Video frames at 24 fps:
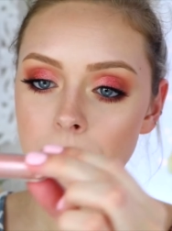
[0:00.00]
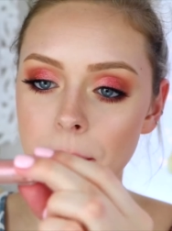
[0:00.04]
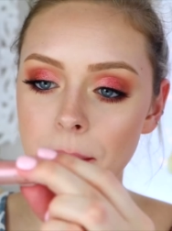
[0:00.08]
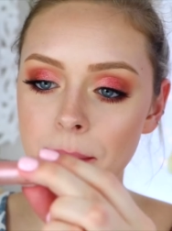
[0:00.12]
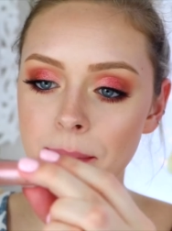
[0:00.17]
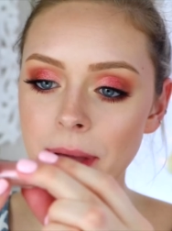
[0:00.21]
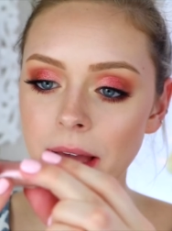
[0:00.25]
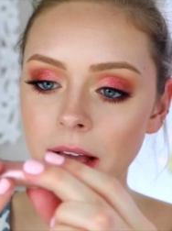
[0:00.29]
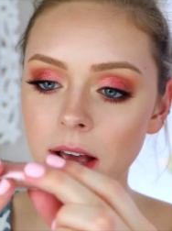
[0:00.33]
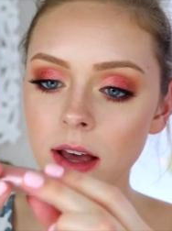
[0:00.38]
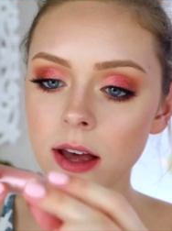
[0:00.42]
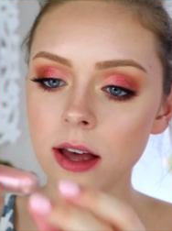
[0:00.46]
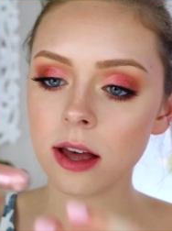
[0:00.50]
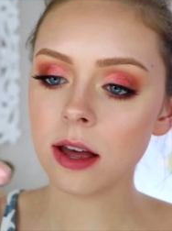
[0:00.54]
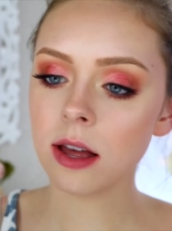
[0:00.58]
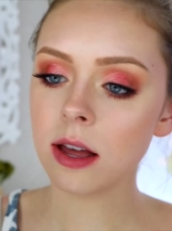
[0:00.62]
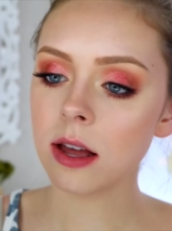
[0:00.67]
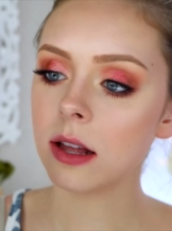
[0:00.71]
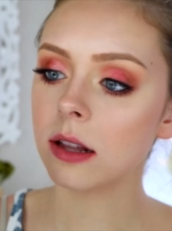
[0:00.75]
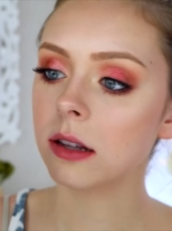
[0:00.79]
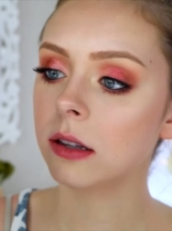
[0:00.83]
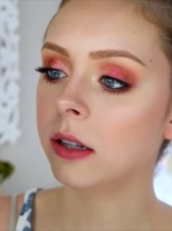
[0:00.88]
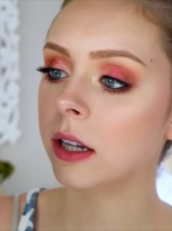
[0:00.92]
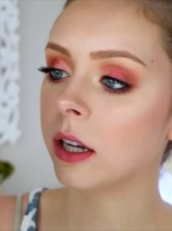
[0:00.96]

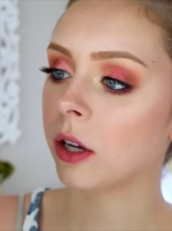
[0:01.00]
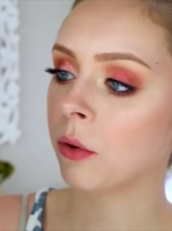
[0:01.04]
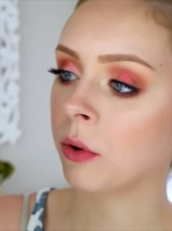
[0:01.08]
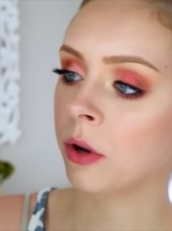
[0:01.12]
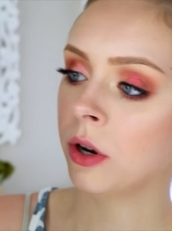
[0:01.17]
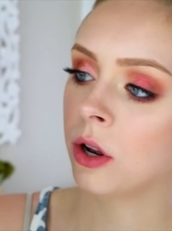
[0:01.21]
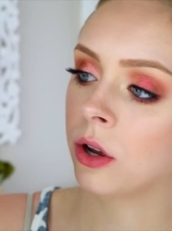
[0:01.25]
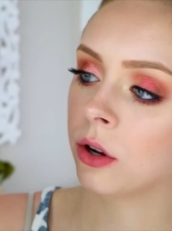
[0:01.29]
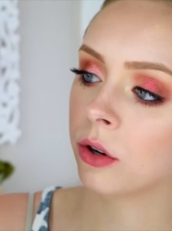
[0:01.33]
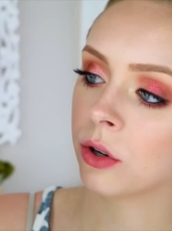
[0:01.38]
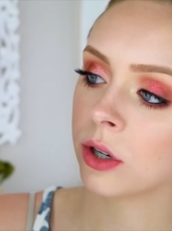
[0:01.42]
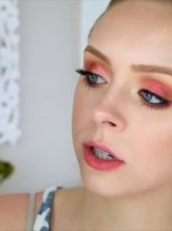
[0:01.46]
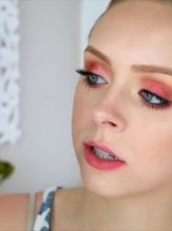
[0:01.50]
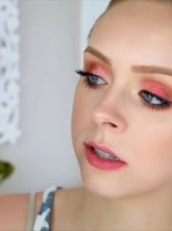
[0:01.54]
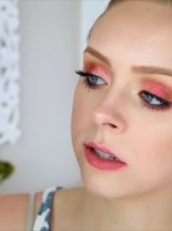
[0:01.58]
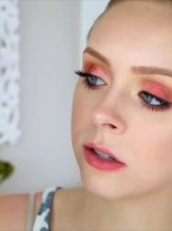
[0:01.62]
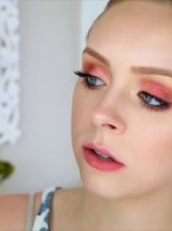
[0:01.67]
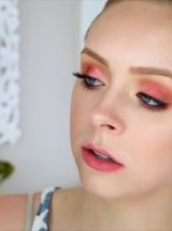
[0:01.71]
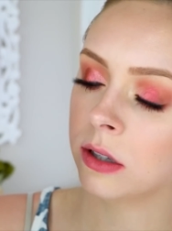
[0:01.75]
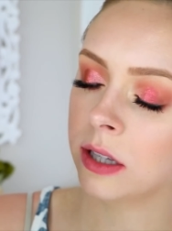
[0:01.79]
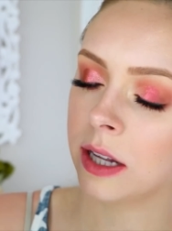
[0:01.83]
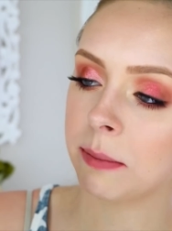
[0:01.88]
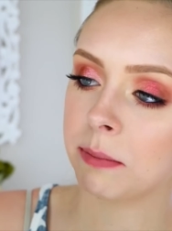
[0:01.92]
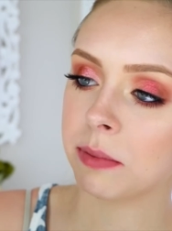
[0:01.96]
Becca Liquid
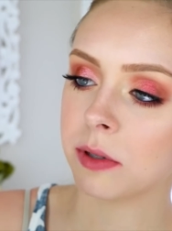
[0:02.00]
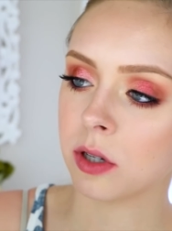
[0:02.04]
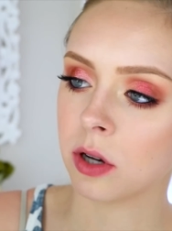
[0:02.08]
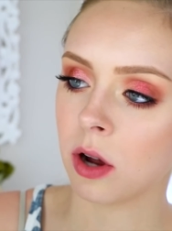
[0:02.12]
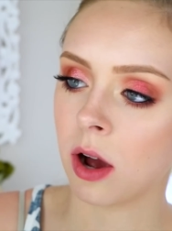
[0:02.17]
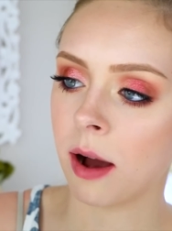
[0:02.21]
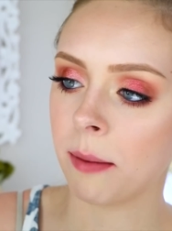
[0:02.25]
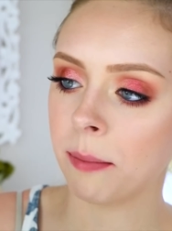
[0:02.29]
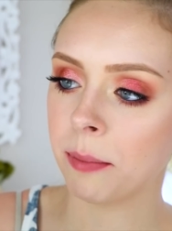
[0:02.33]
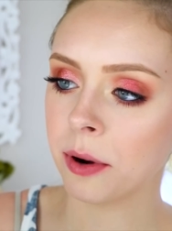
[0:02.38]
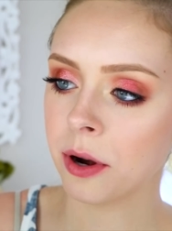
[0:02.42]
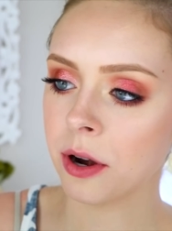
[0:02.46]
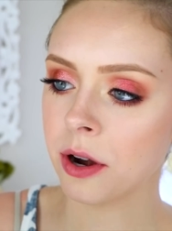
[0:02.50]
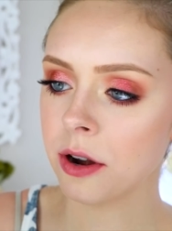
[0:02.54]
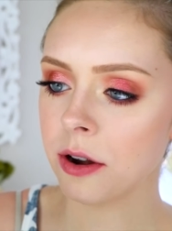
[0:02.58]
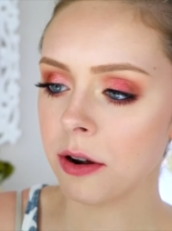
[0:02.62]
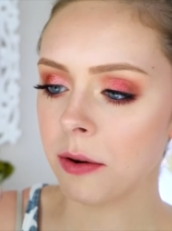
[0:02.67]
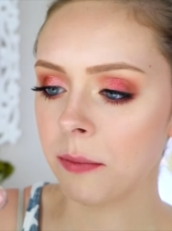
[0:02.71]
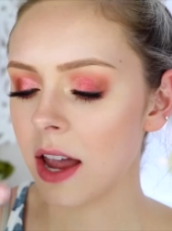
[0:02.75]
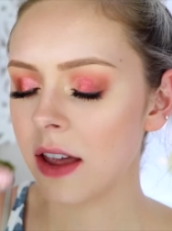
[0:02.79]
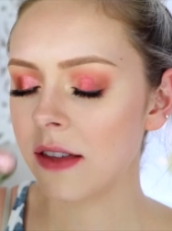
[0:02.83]
Crystal Lip Topper.